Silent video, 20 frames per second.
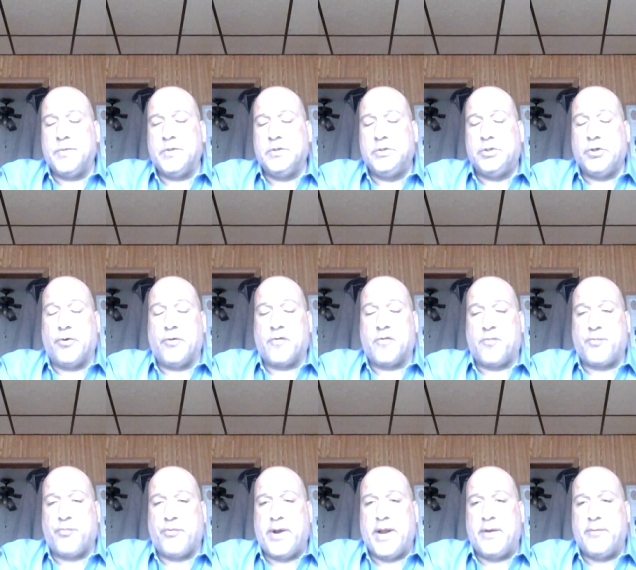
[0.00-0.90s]
dirt
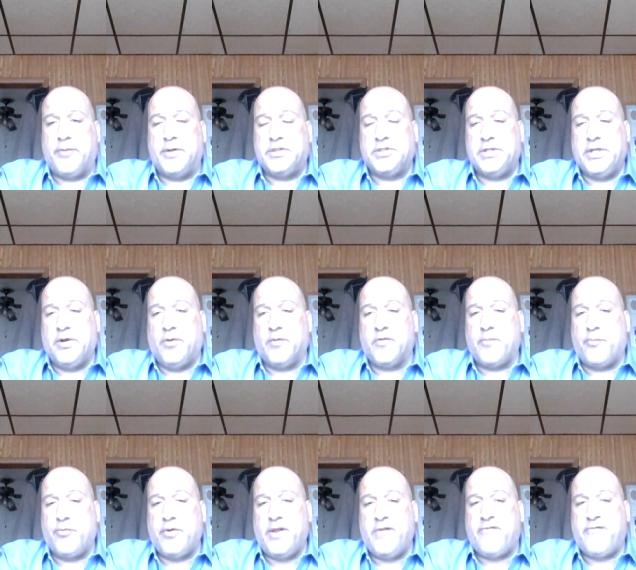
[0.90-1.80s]
sprint, which, was a
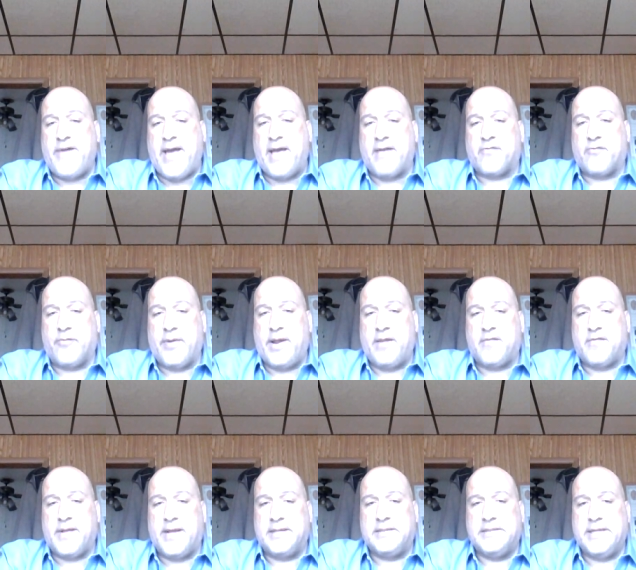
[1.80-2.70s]
pretty fast
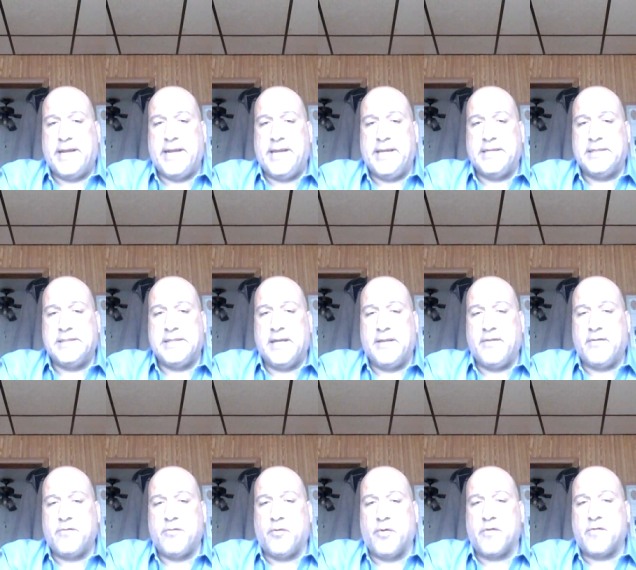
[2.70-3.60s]
race that day. And
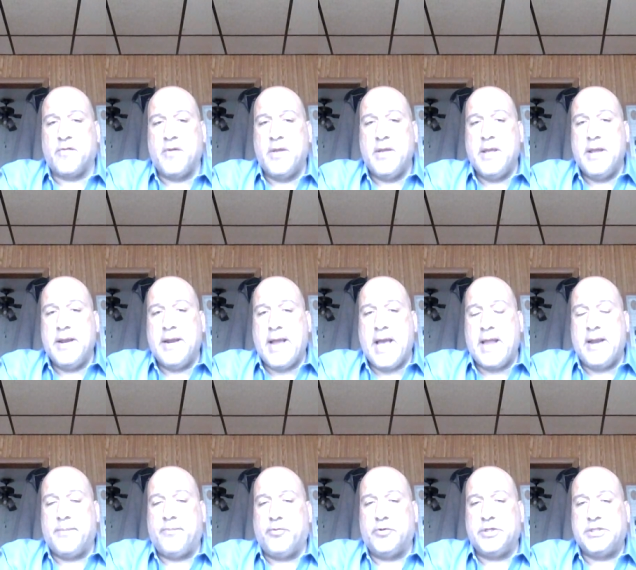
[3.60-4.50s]
this horse kind
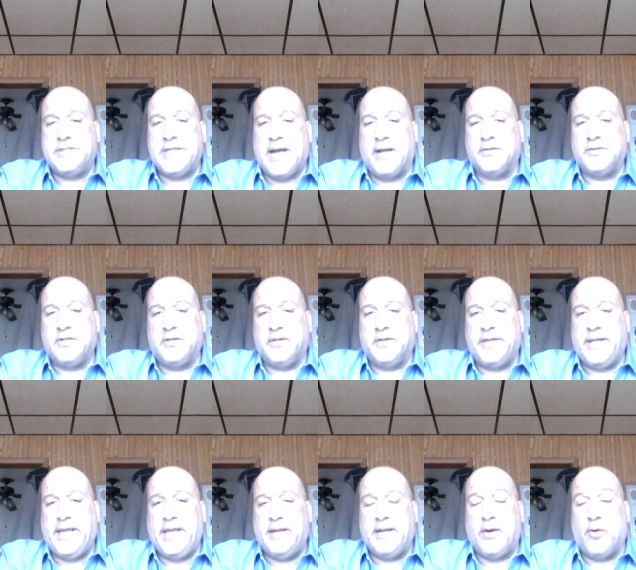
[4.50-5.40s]
of pushed out to the
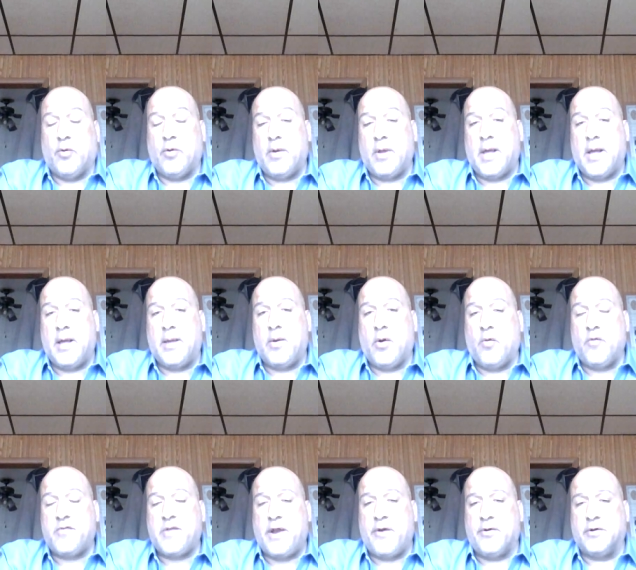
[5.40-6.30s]
lead.
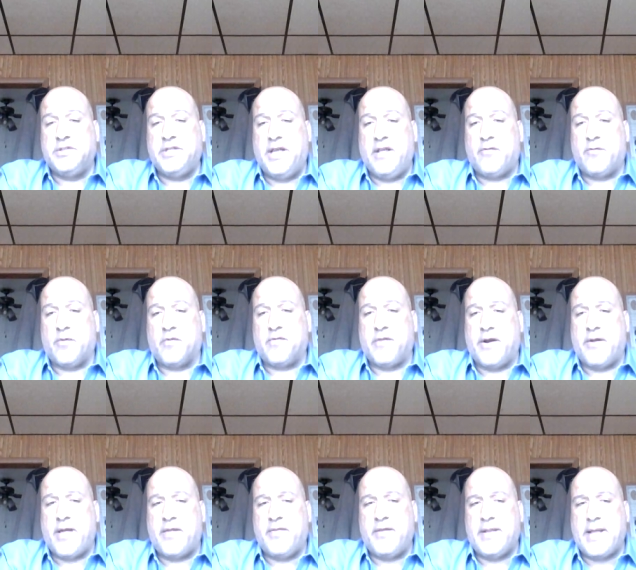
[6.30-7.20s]
Jose Ortiz was
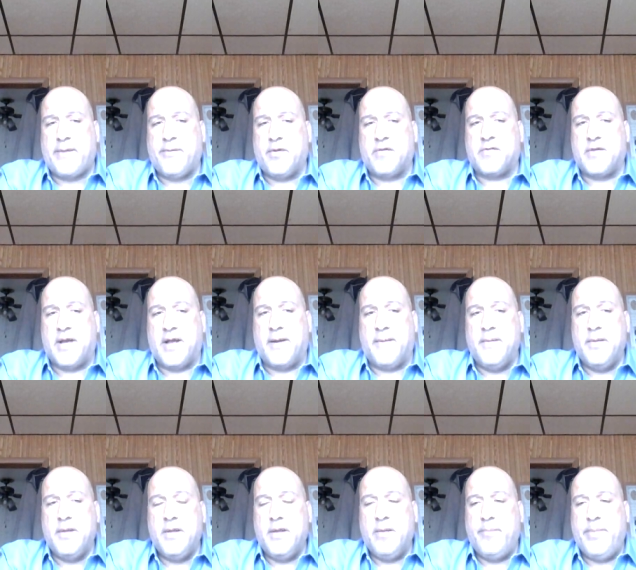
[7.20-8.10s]
there. I think that was
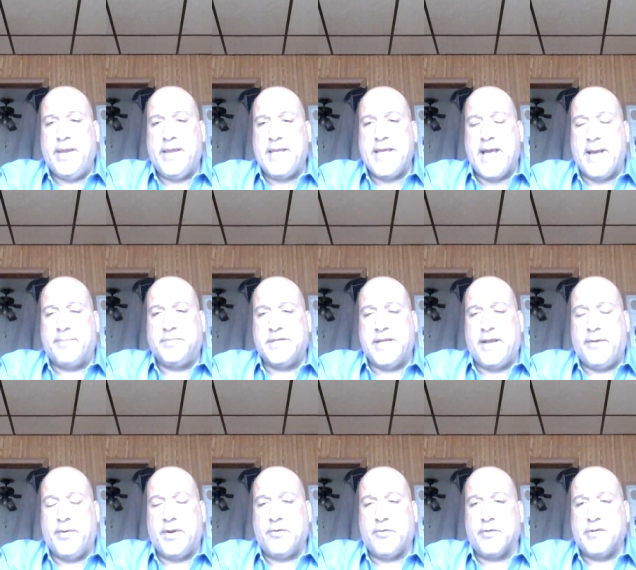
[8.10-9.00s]
Big Cap Day
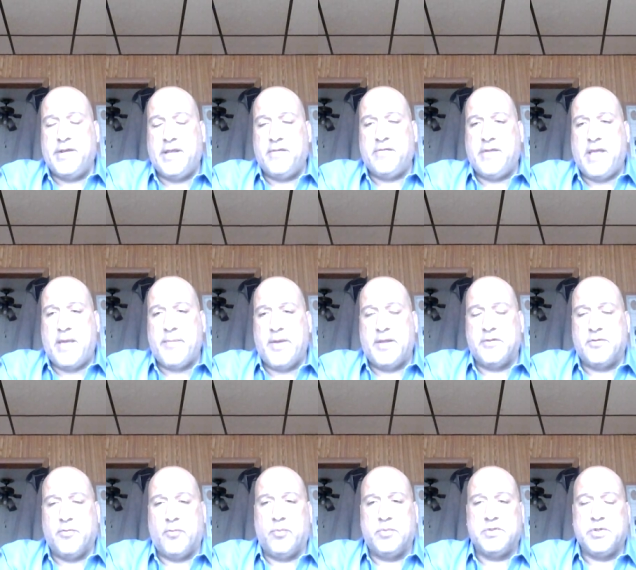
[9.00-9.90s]
when Ortiz came in
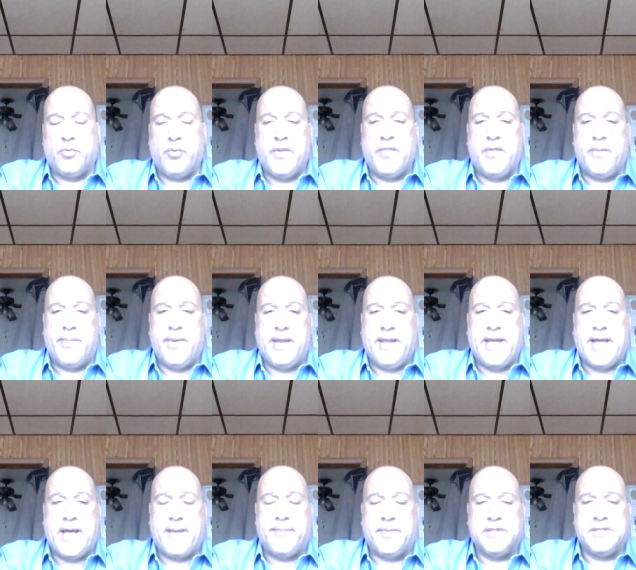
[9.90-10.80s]
to win the Big
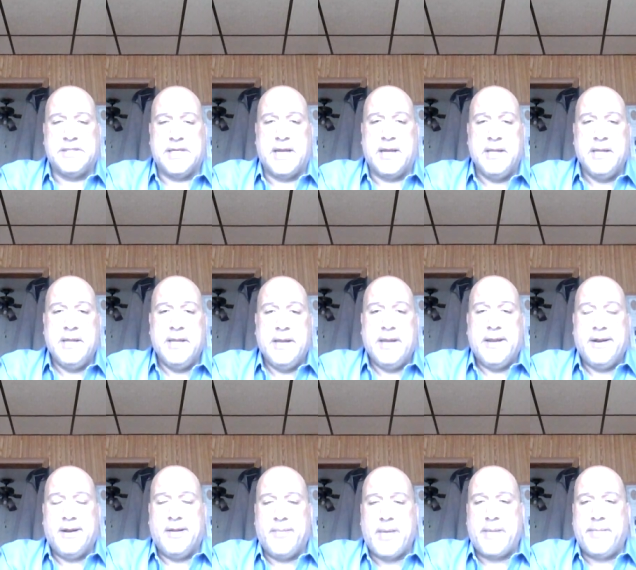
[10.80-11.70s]
Cap. But,
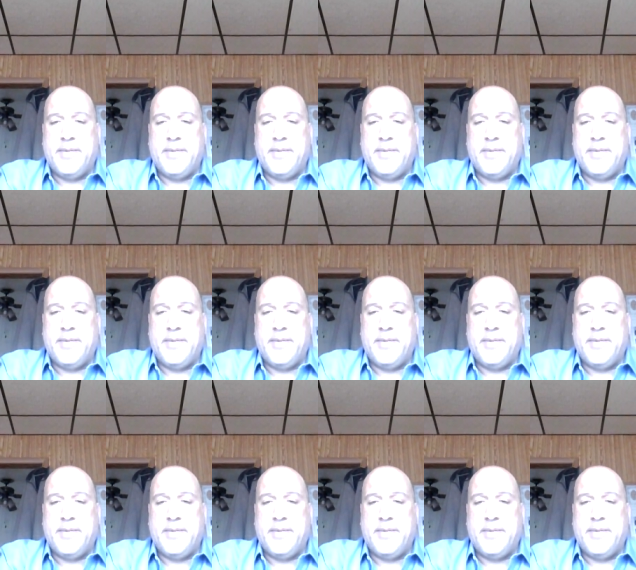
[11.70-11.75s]
it might